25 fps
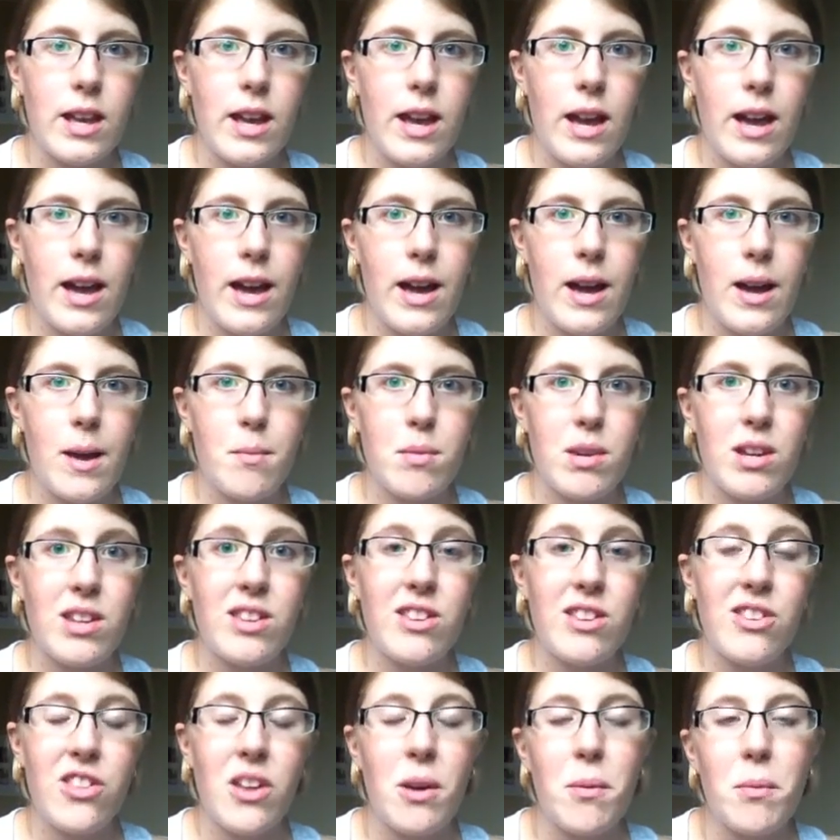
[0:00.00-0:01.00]
In
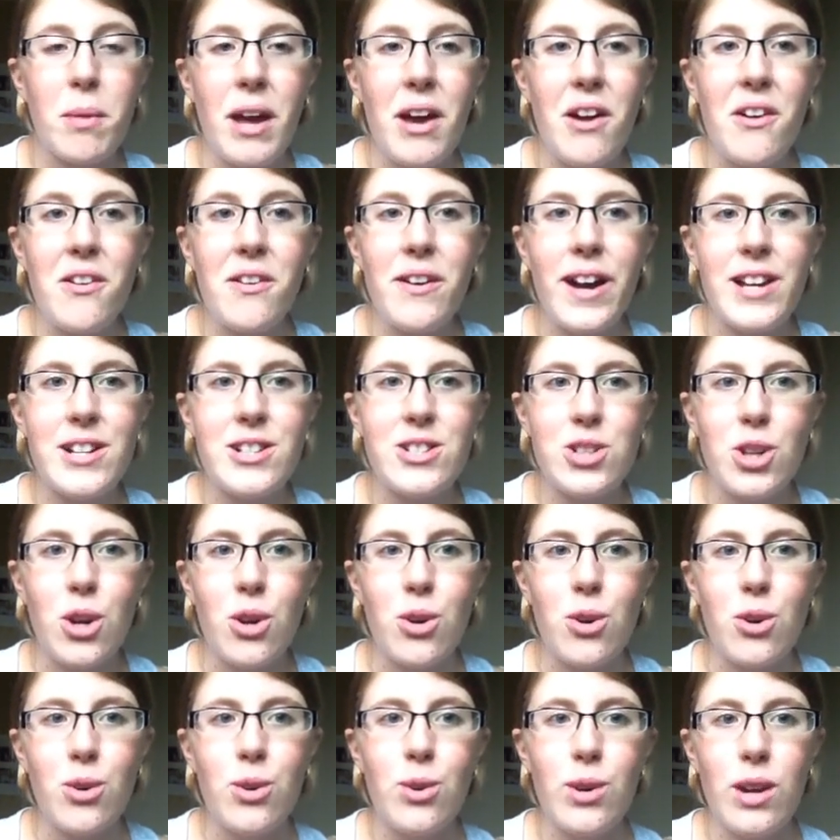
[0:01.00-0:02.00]
the thumbnail I
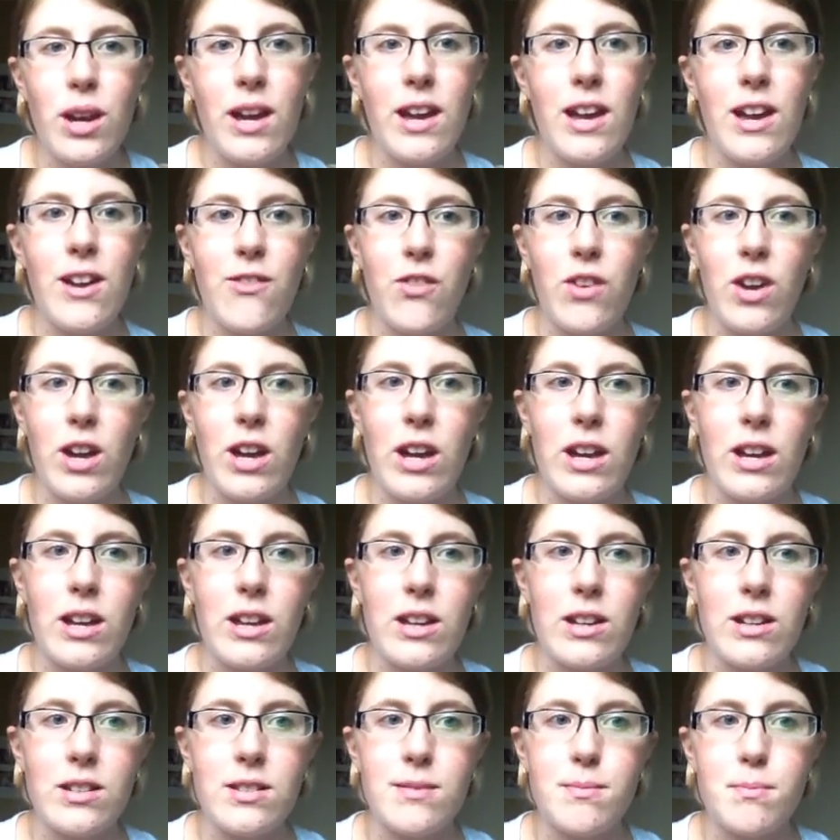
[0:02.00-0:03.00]
do have
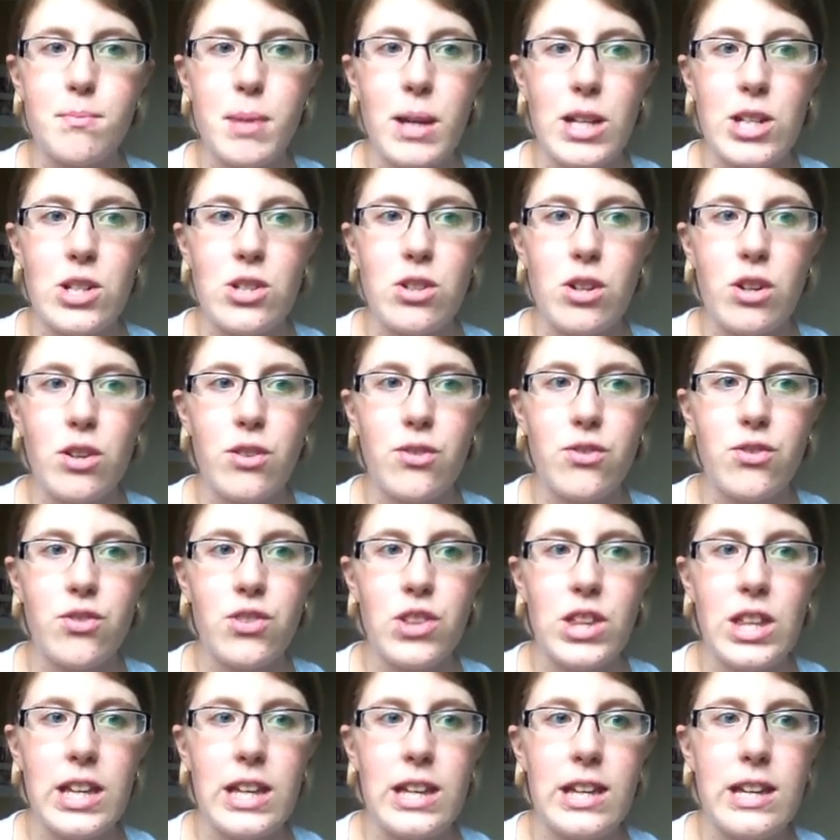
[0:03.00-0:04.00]
a picture of
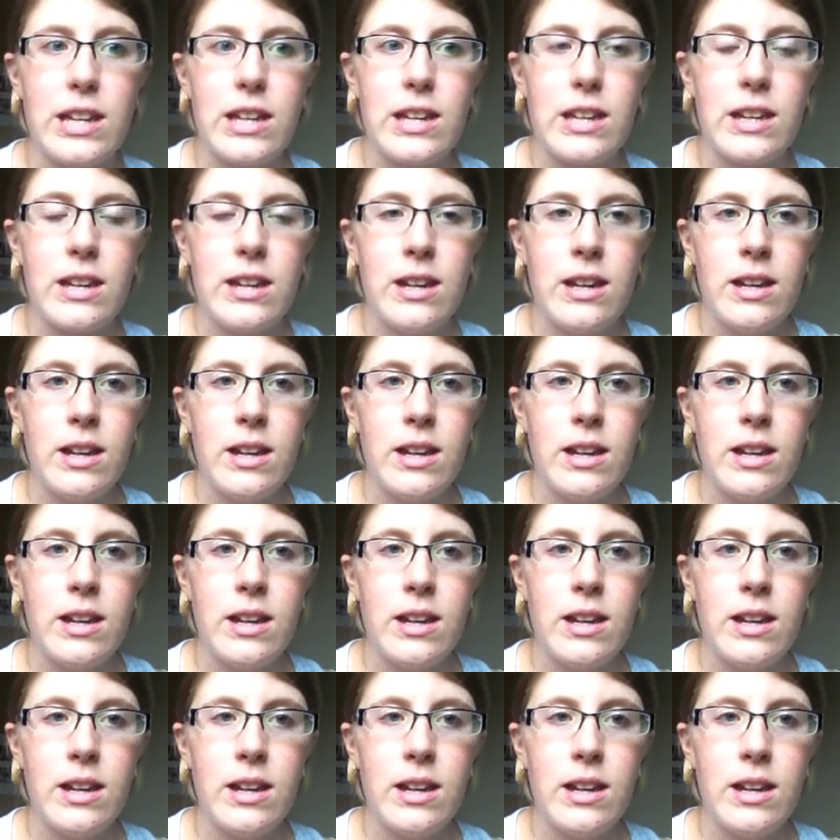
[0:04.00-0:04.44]
the